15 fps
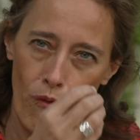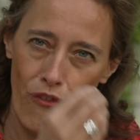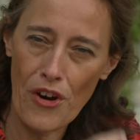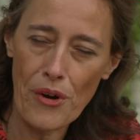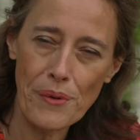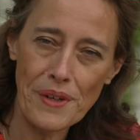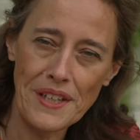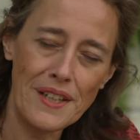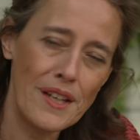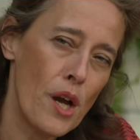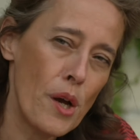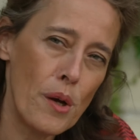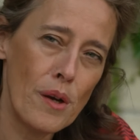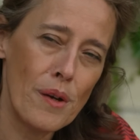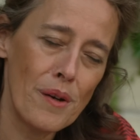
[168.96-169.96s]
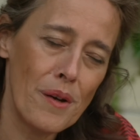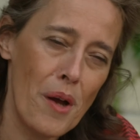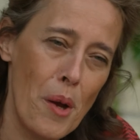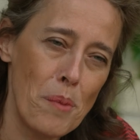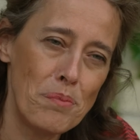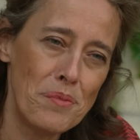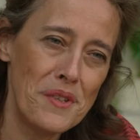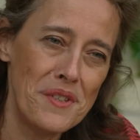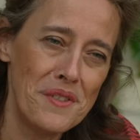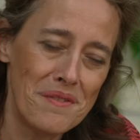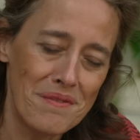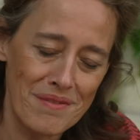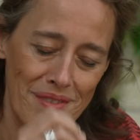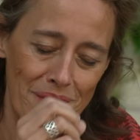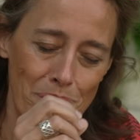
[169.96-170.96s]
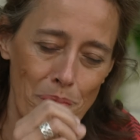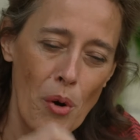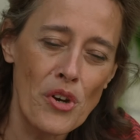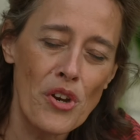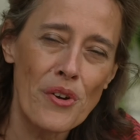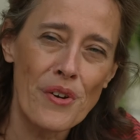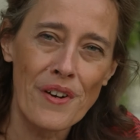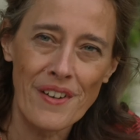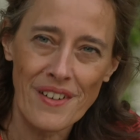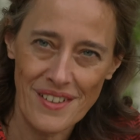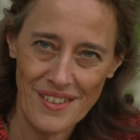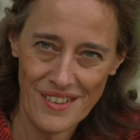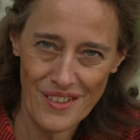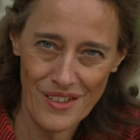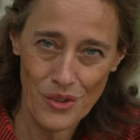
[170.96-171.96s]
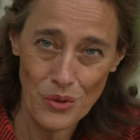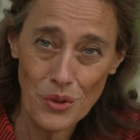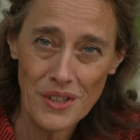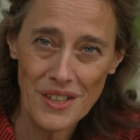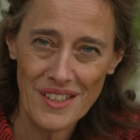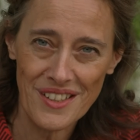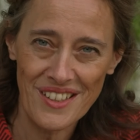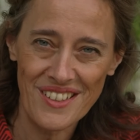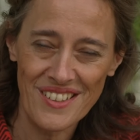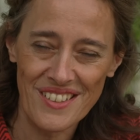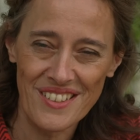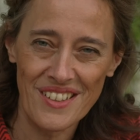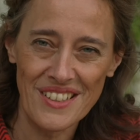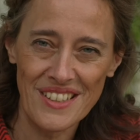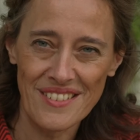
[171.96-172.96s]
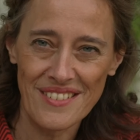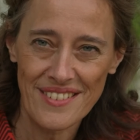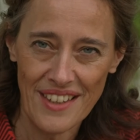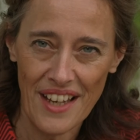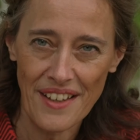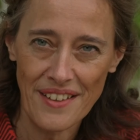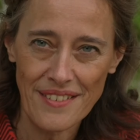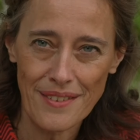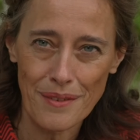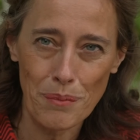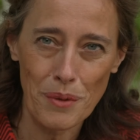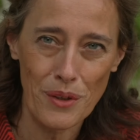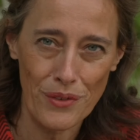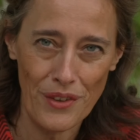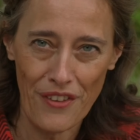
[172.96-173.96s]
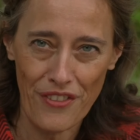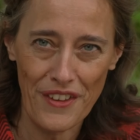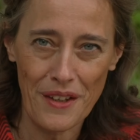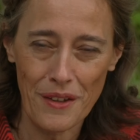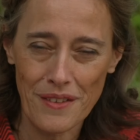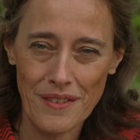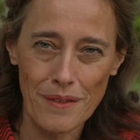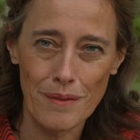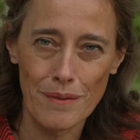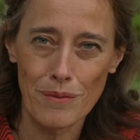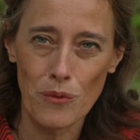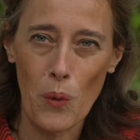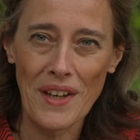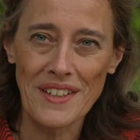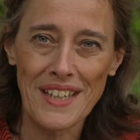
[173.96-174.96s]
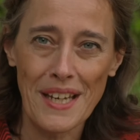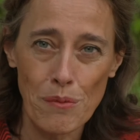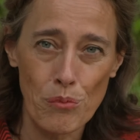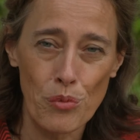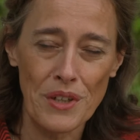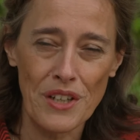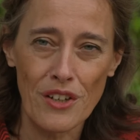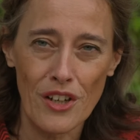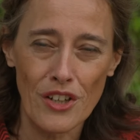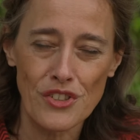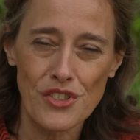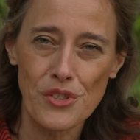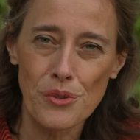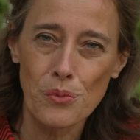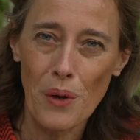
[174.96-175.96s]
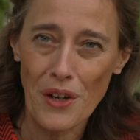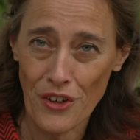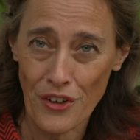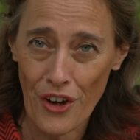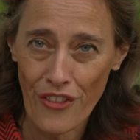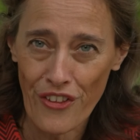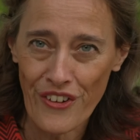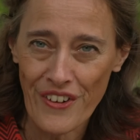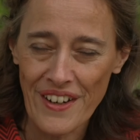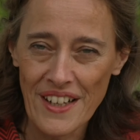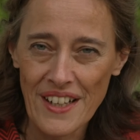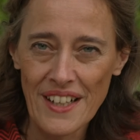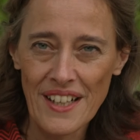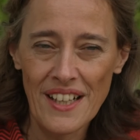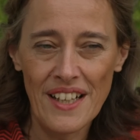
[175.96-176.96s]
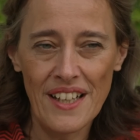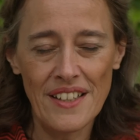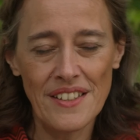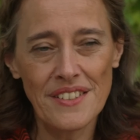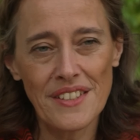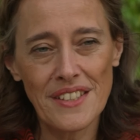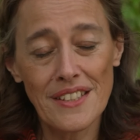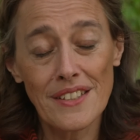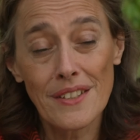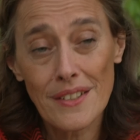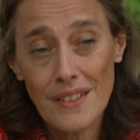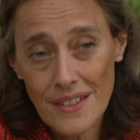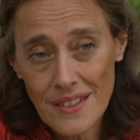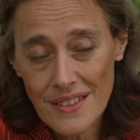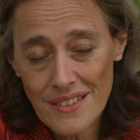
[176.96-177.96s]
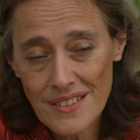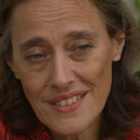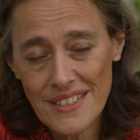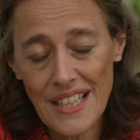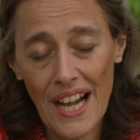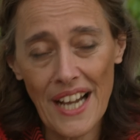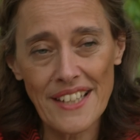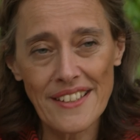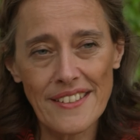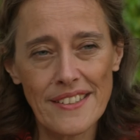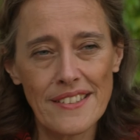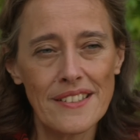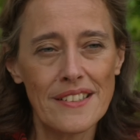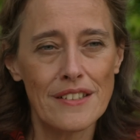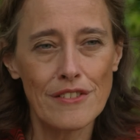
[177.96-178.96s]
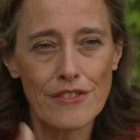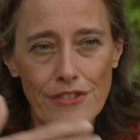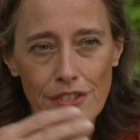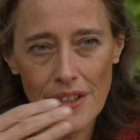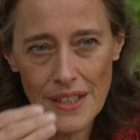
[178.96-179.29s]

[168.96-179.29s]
very a uh, uh, modern uh, look in science, because I think one can bring a lot to one another, and in the the idea of